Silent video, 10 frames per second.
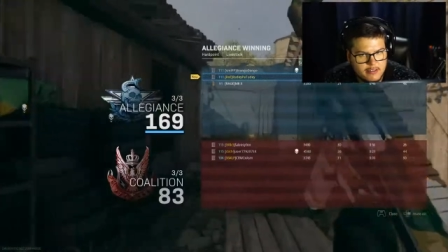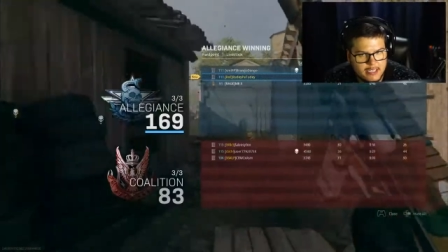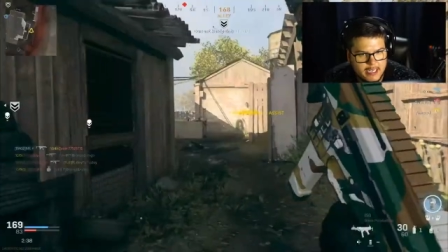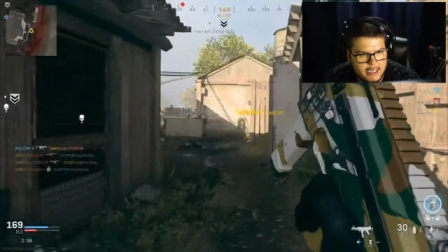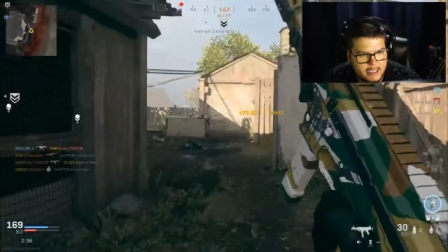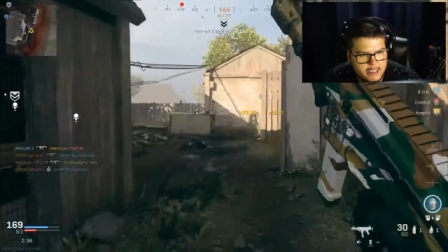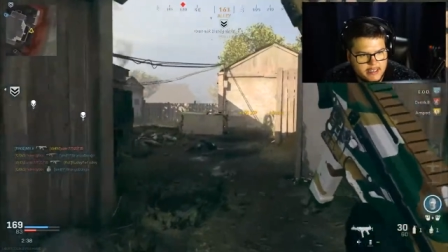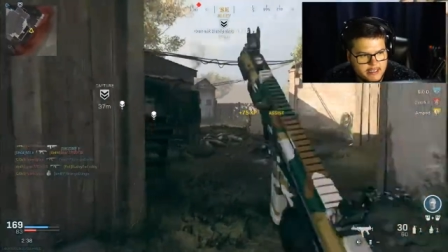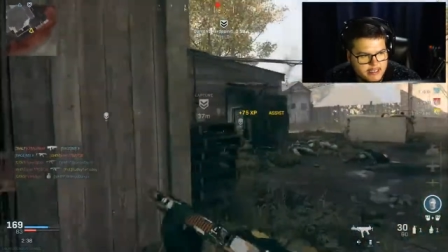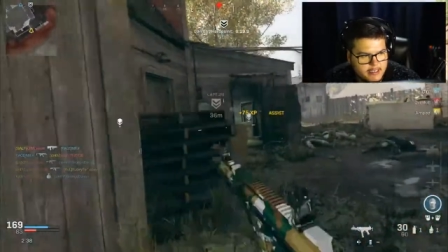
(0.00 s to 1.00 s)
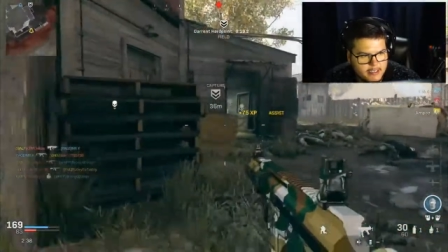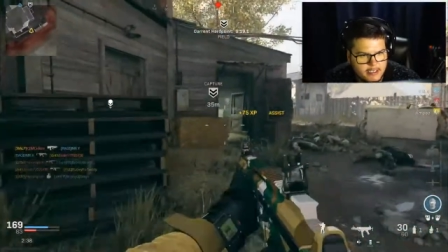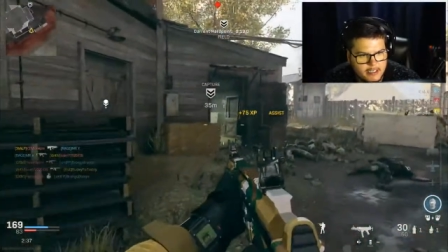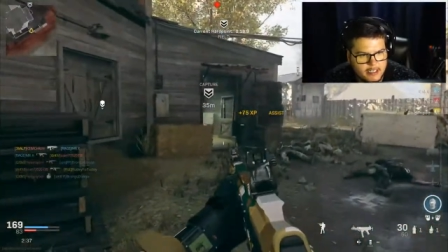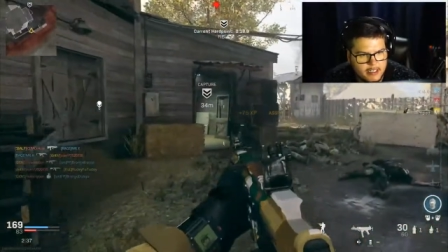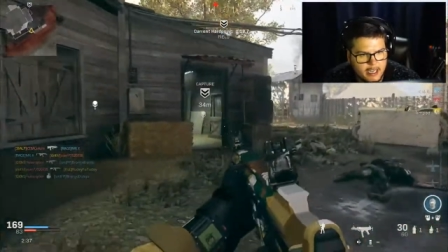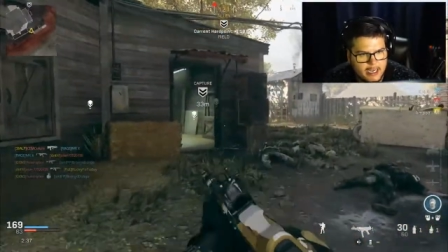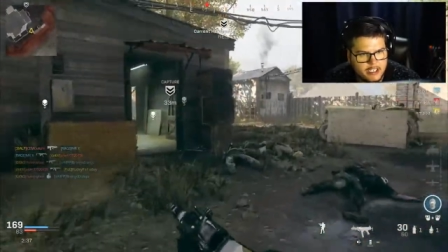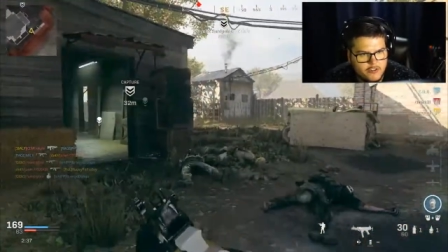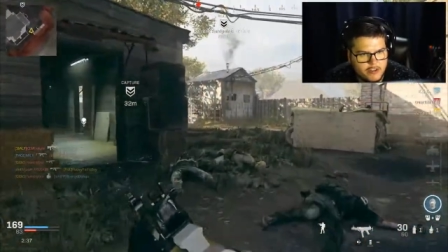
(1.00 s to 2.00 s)
that in the
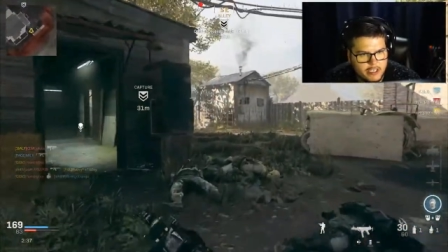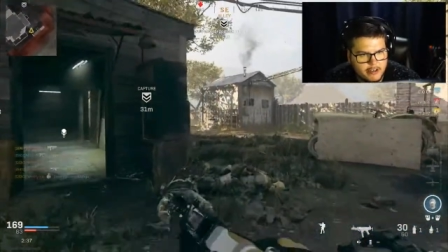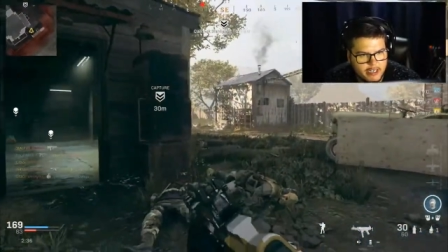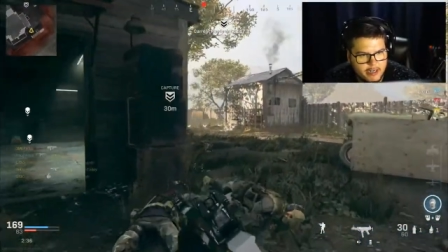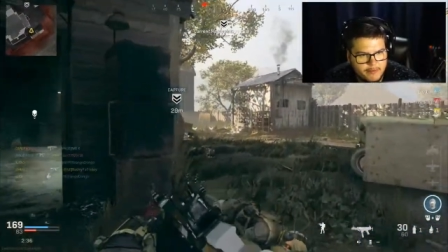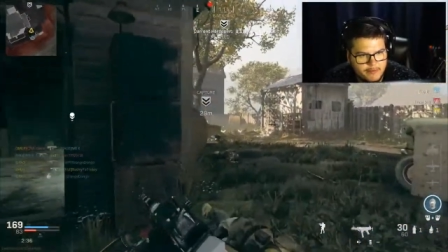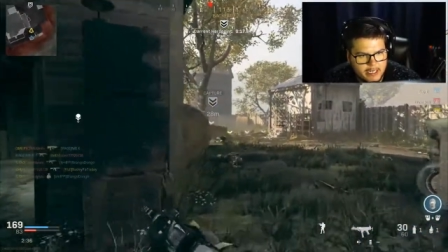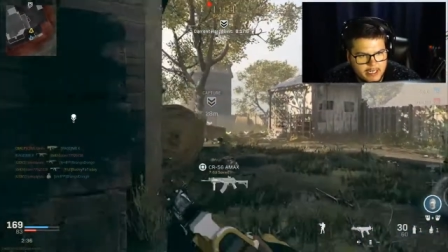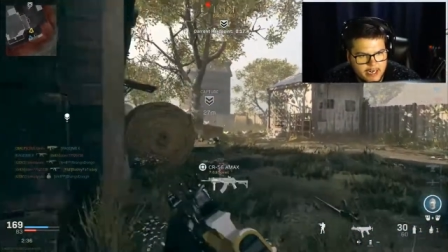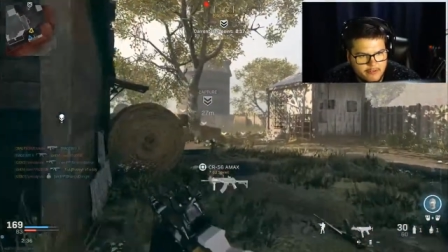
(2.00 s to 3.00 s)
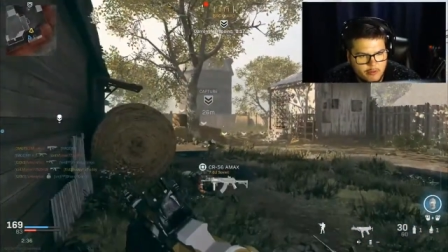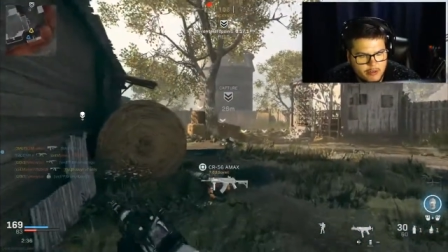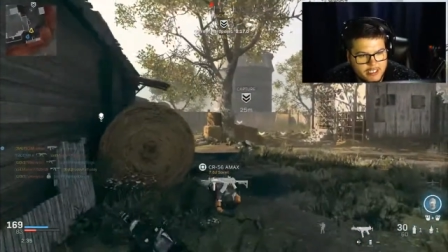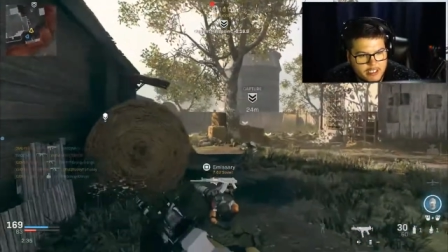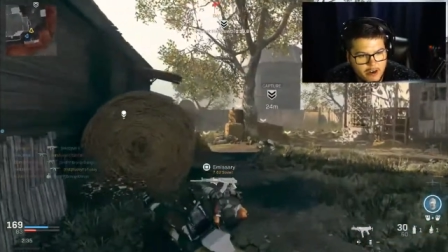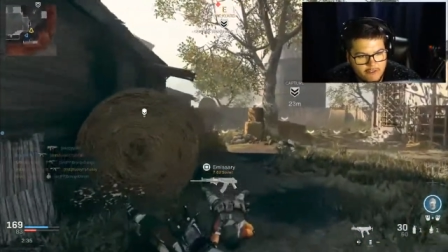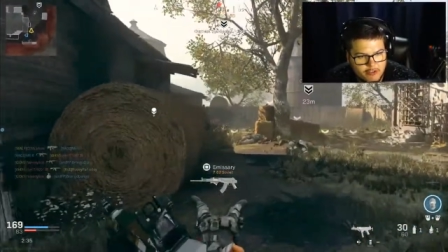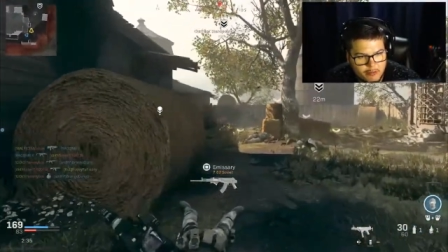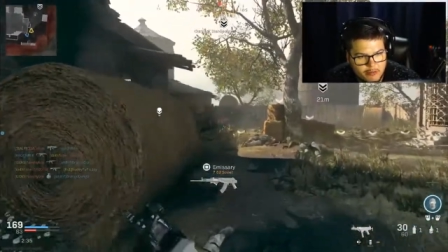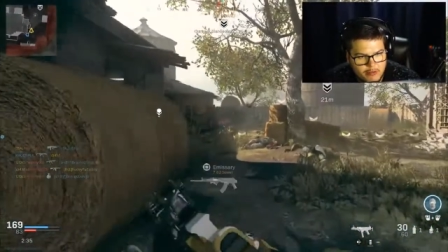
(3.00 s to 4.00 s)
age of the internet, not everyone is
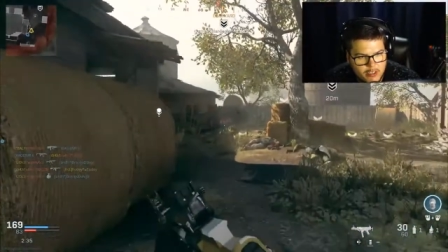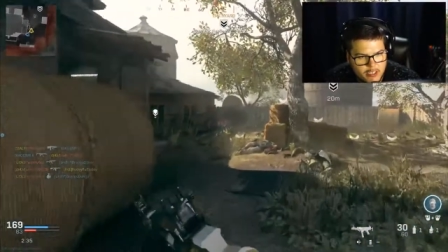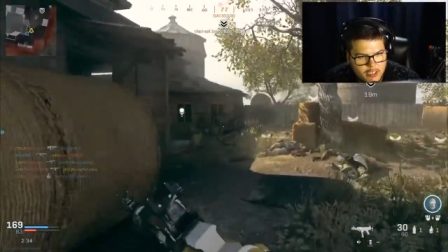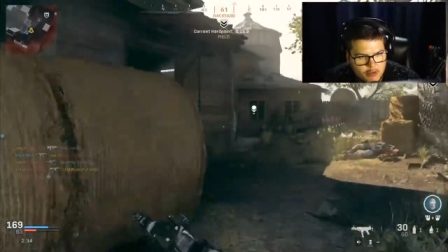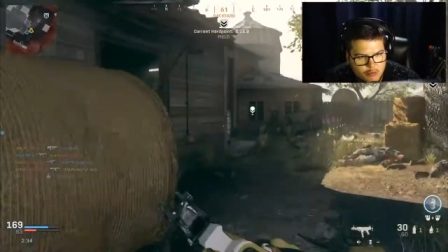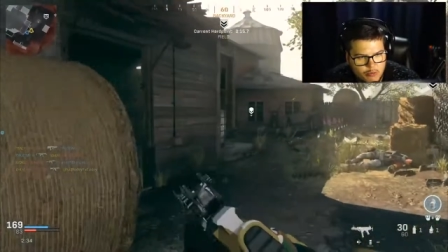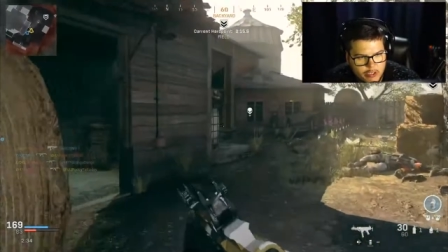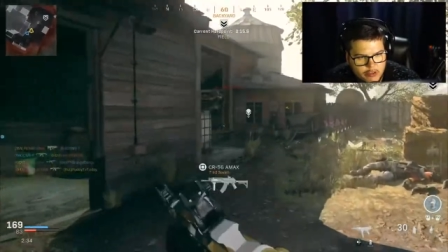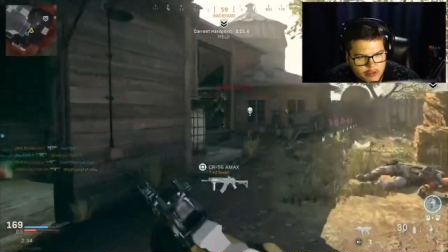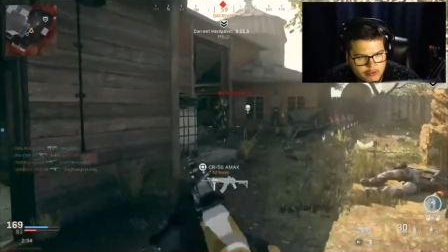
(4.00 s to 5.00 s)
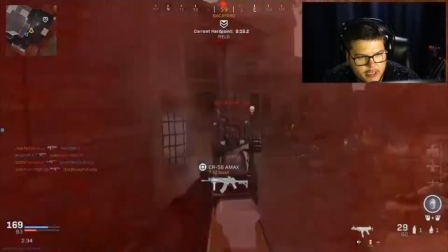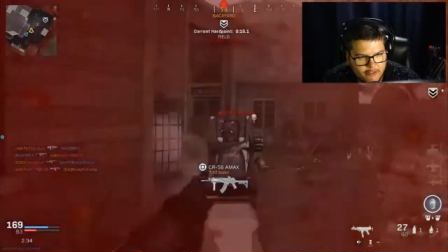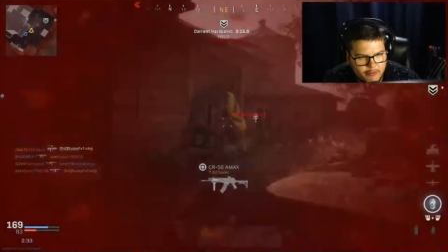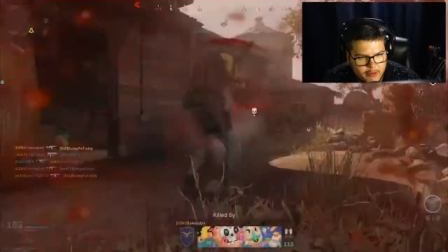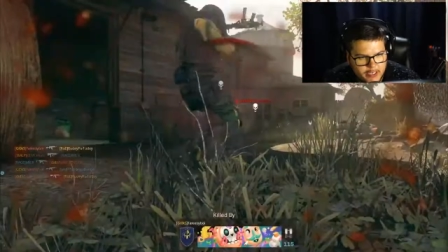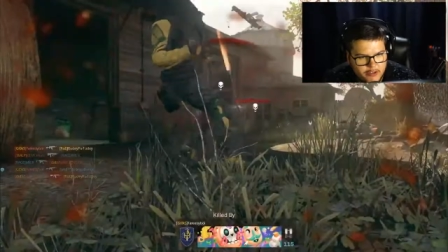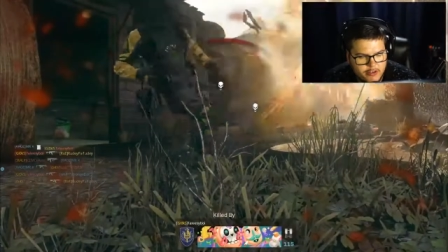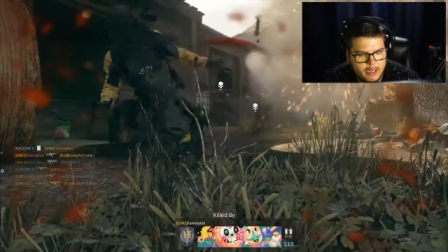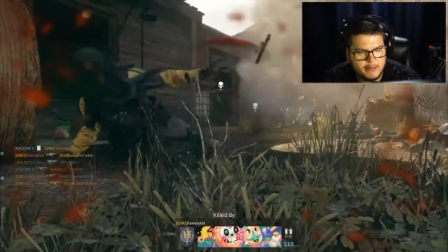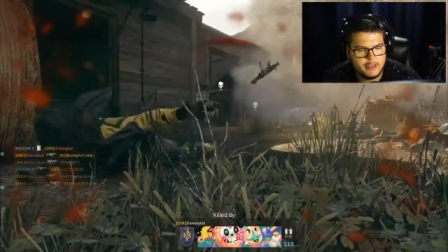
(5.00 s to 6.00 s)
comfortable with giving me their
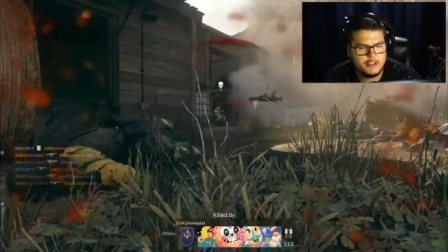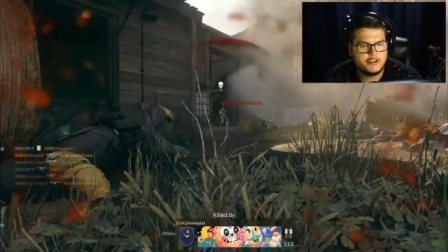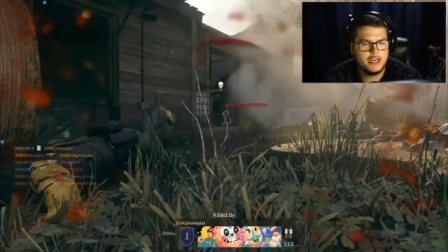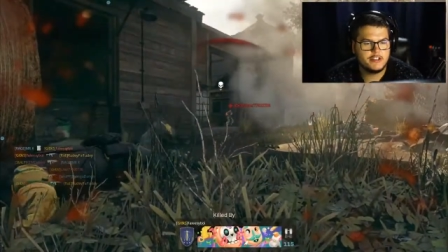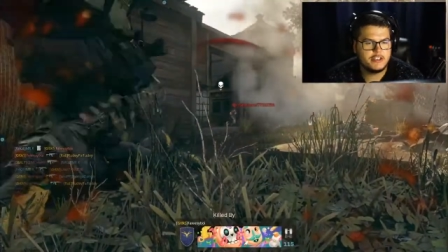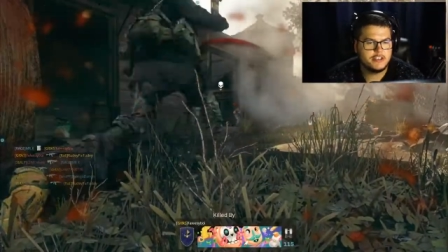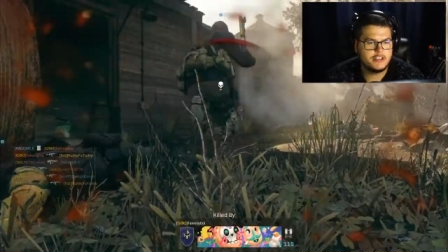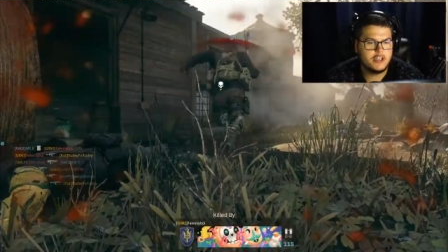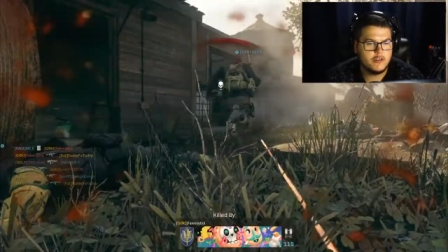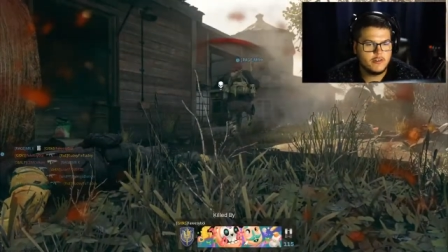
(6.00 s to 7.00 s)
name and your address. So